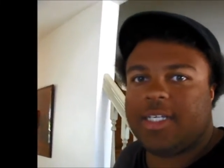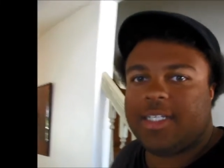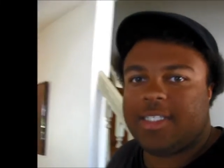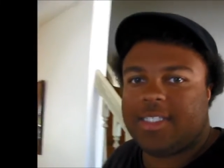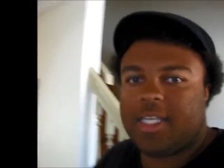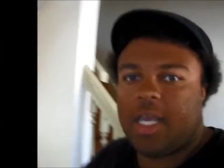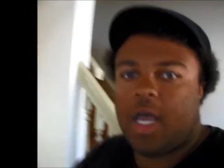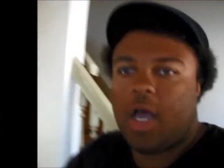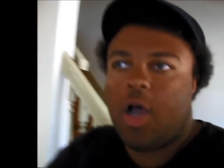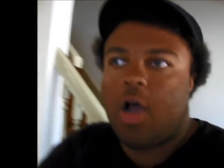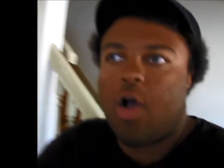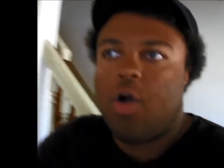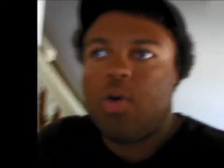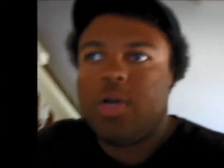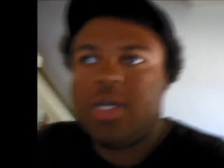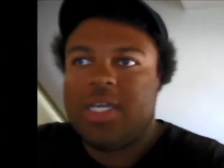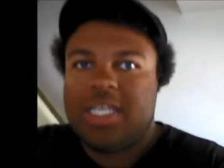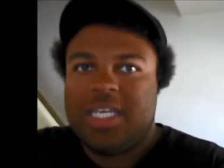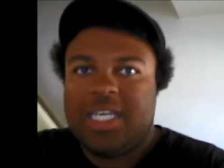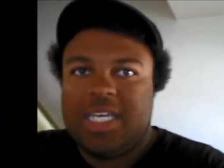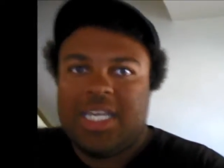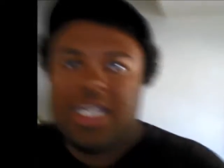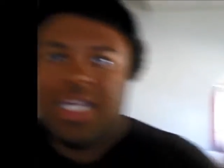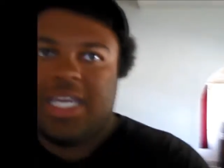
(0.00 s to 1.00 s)
So
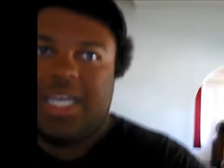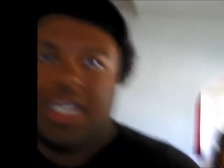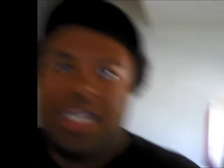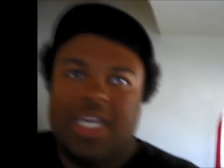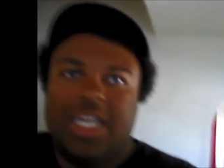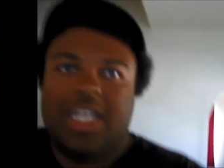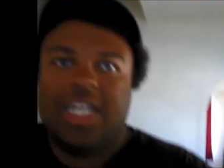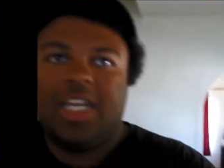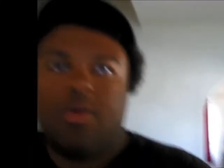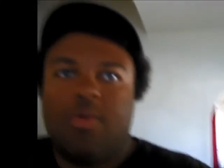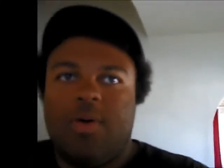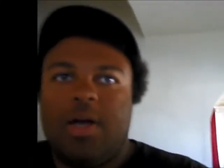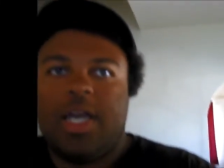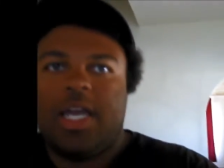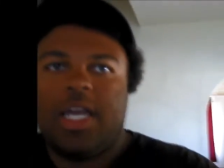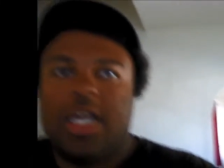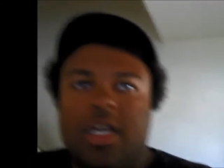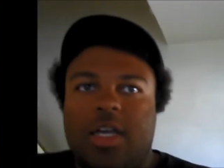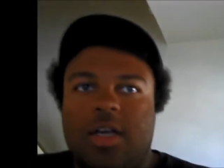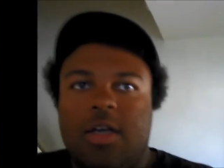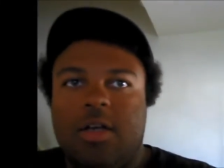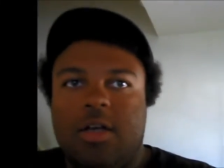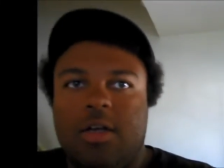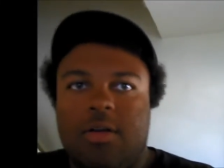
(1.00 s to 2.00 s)

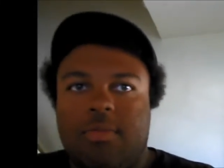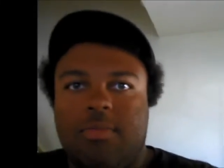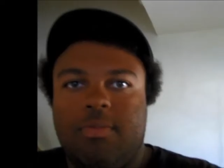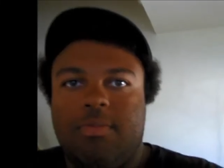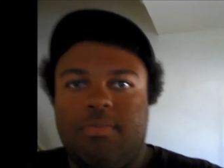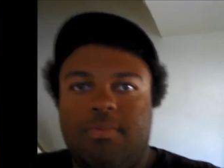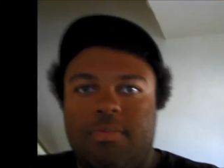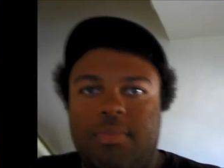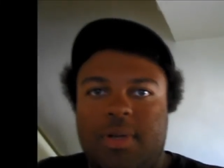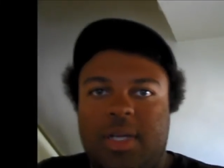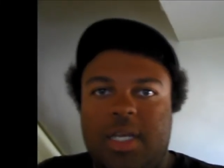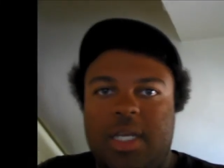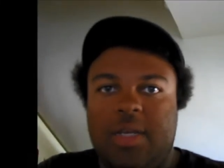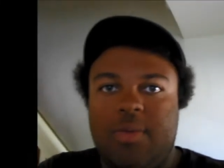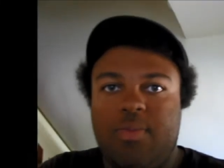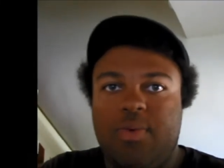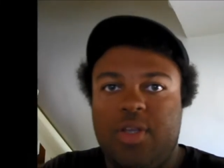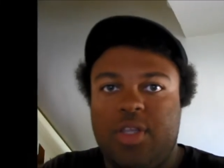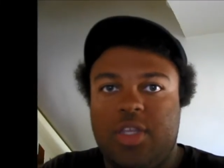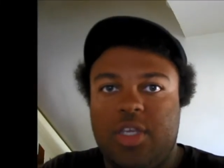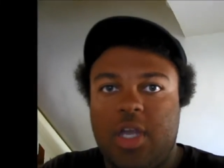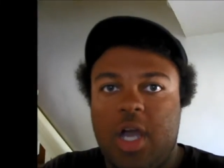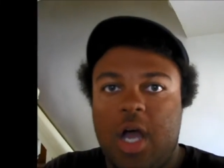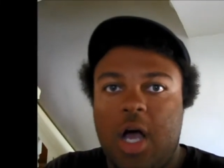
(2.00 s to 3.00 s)
anyway, be
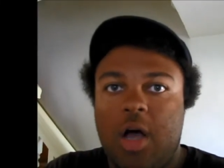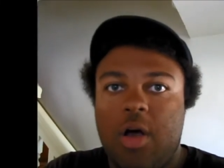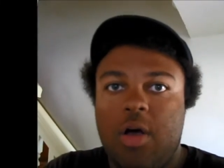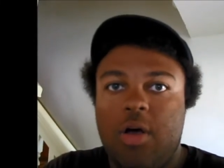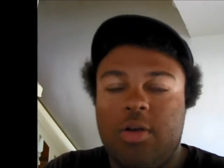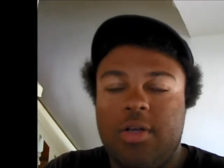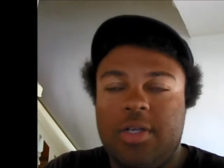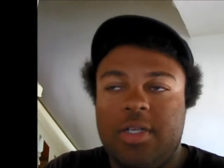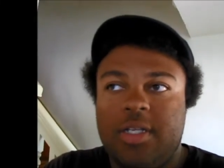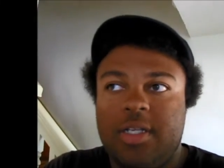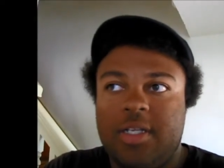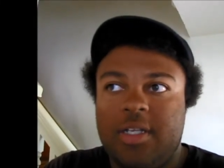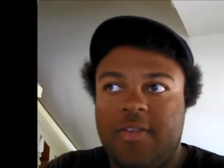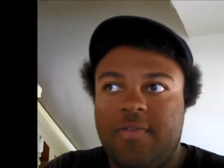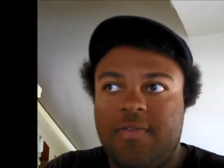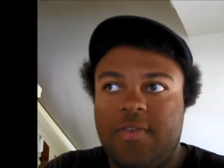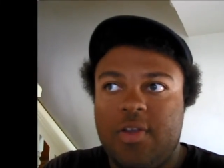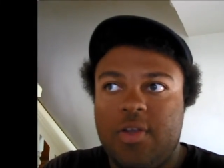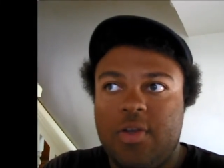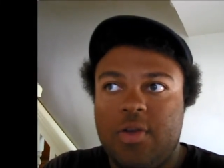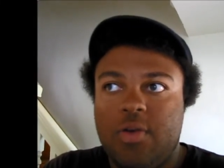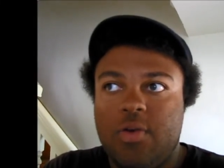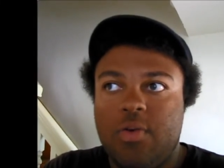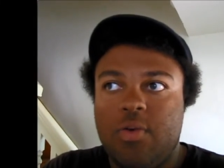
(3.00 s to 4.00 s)
with y'all in a
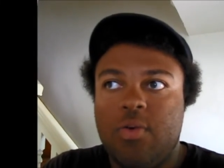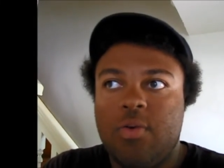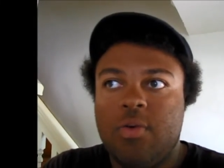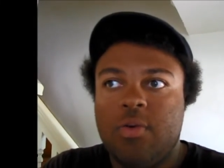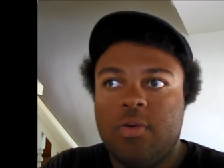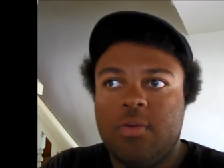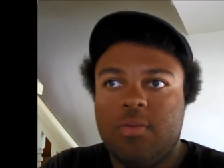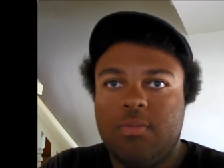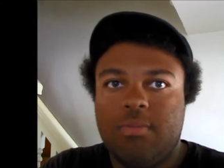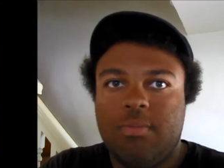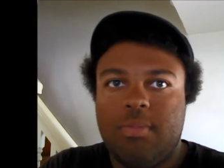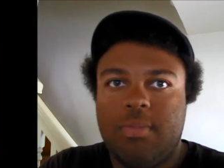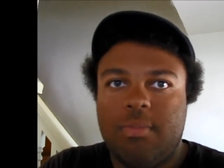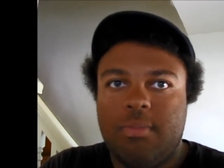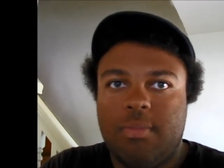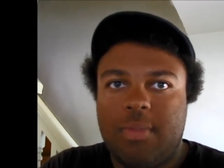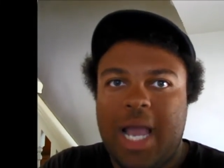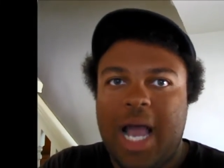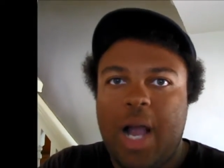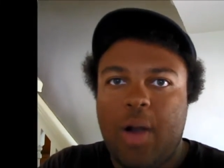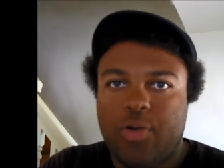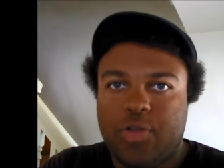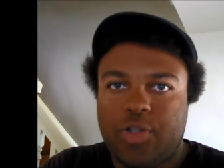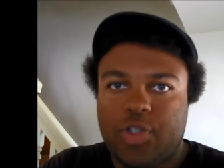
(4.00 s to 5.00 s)
few
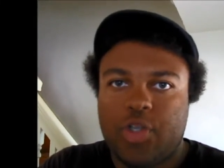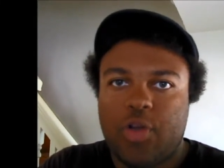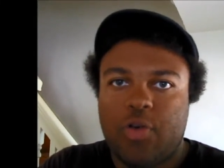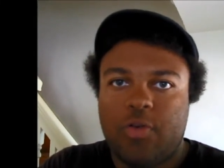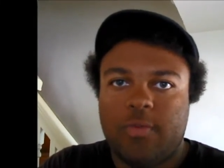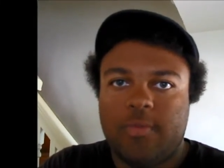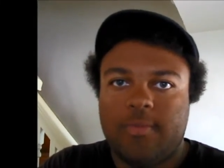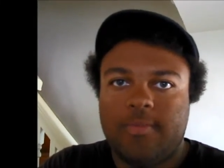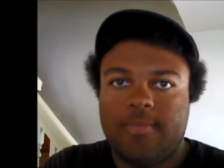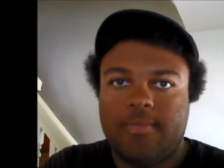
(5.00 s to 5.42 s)
hours or so.